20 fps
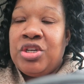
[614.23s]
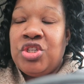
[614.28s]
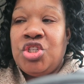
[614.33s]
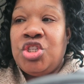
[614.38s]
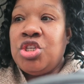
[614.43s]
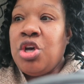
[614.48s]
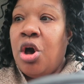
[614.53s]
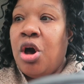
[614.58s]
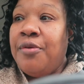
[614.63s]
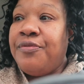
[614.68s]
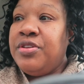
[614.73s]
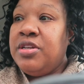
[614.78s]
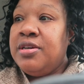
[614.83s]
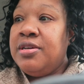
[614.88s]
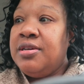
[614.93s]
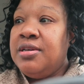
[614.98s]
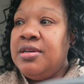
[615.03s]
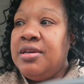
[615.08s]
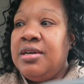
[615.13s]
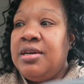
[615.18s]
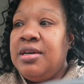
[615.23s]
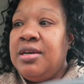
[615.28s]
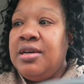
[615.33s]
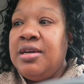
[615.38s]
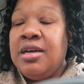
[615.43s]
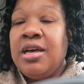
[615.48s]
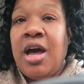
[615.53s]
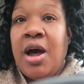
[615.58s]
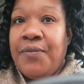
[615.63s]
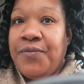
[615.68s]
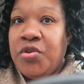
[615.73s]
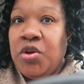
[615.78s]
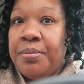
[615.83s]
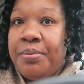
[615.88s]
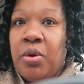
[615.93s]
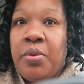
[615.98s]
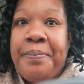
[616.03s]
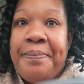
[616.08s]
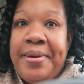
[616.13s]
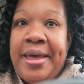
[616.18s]
soft,
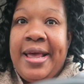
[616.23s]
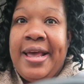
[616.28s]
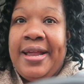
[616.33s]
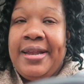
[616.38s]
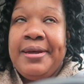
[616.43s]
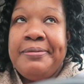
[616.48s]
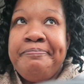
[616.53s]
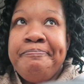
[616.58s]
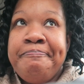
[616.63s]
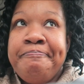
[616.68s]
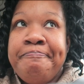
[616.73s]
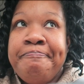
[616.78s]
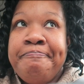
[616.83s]
comfortable bed.